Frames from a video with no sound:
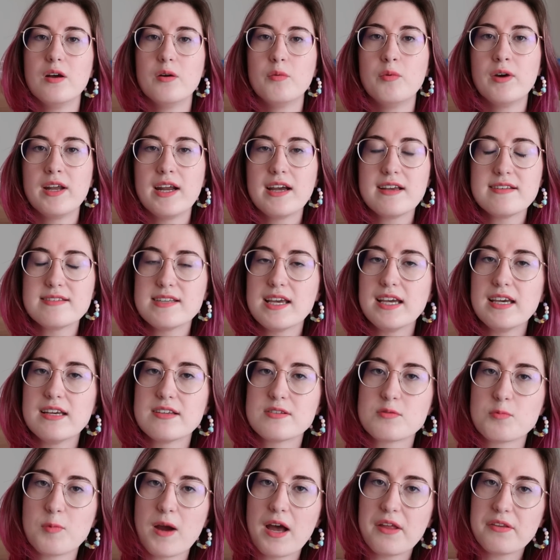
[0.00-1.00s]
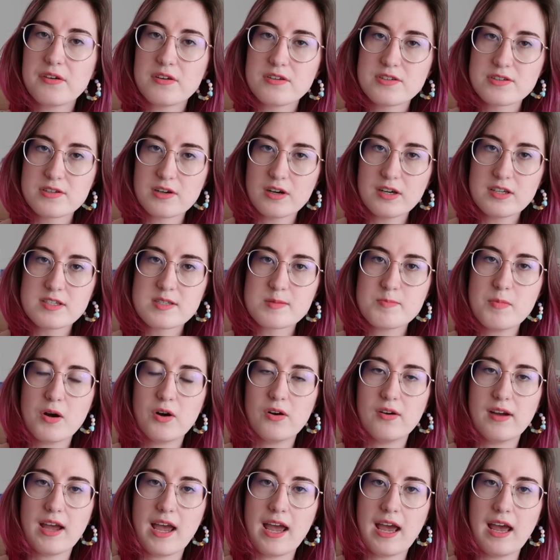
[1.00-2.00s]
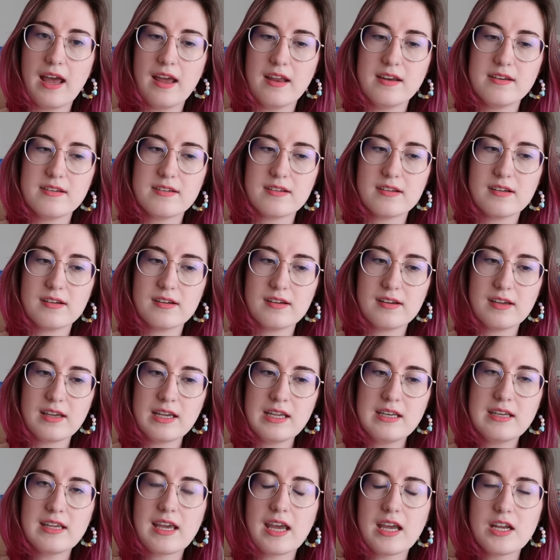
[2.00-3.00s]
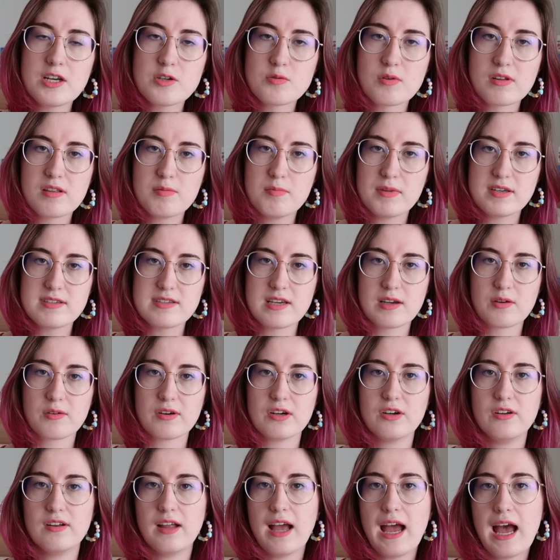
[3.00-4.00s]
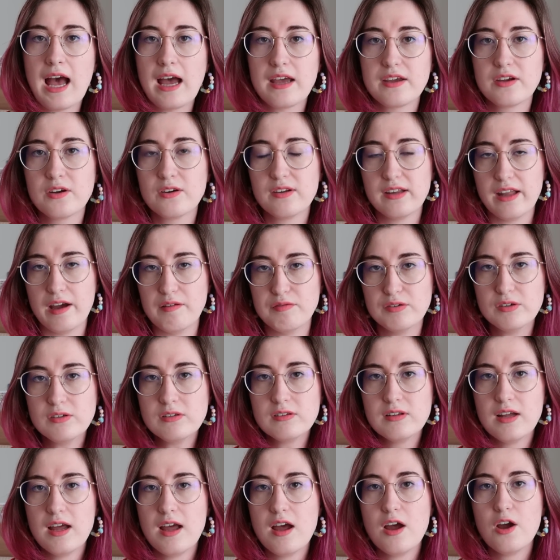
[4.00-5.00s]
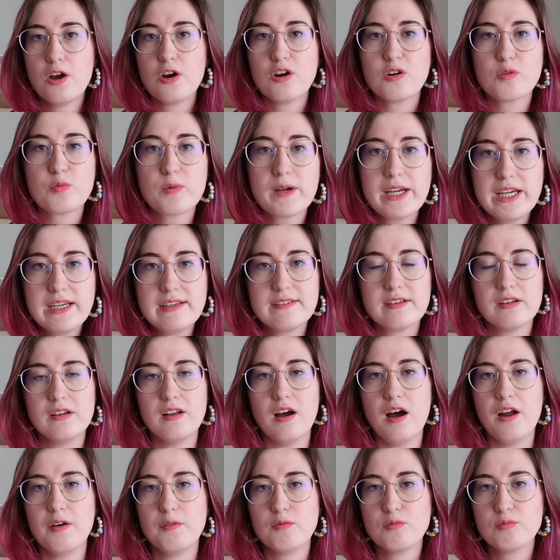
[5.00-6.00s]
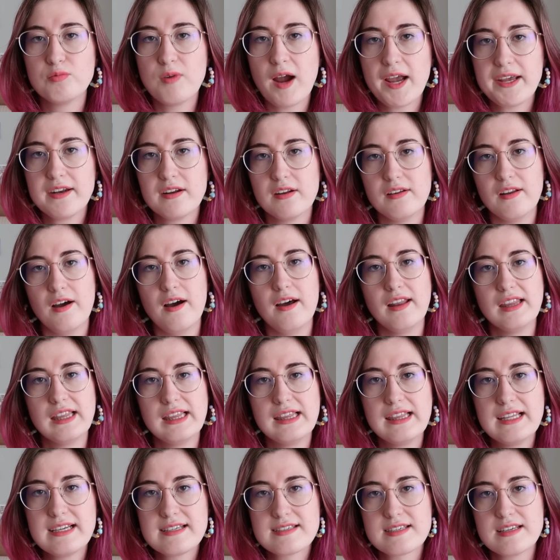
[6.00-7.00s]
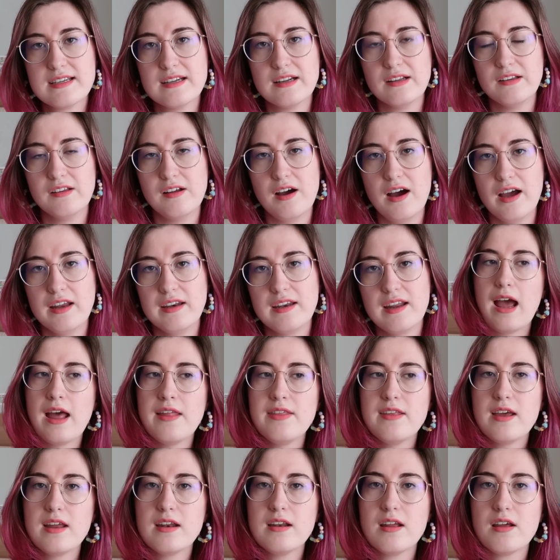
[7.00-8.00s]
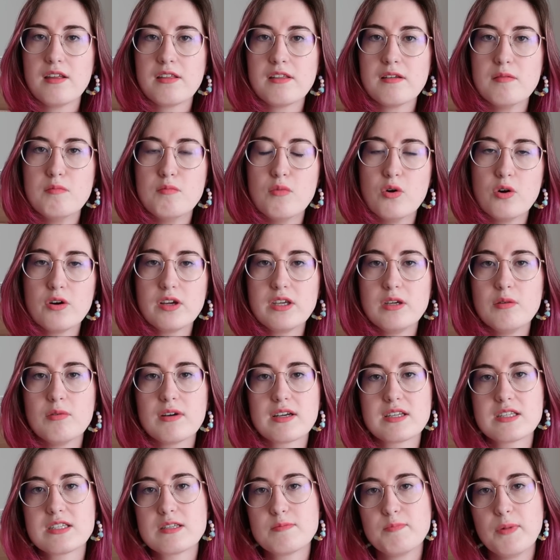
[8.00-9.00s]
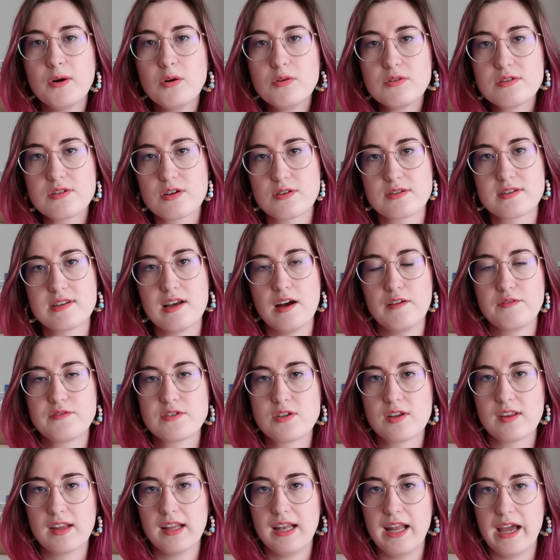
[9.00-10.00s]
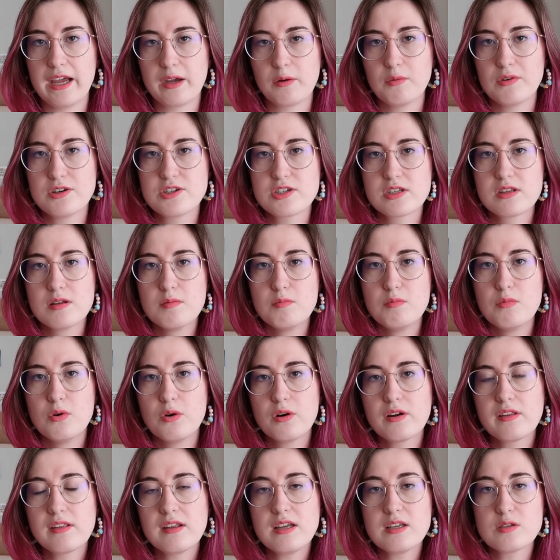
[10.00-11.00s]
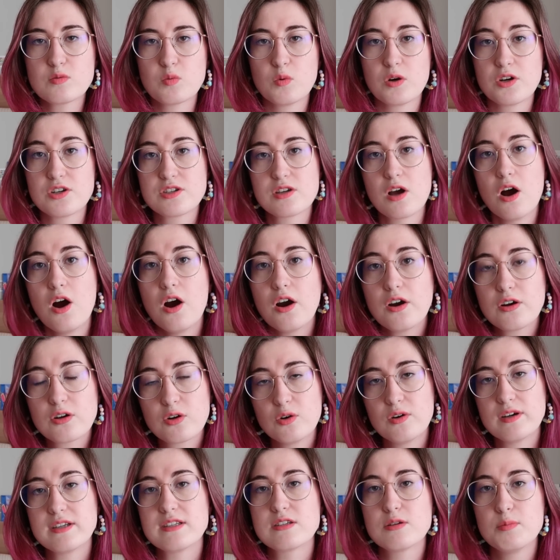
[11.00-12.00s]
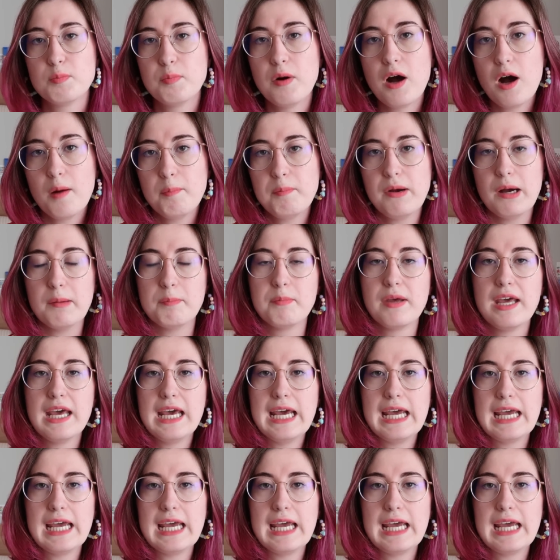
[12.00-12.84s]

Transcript: What I say is rather start small and engage with material at your level. Read a lot, write a lot, listen a lot, and then the more you expose yourself to the language, the more these words are going to pop up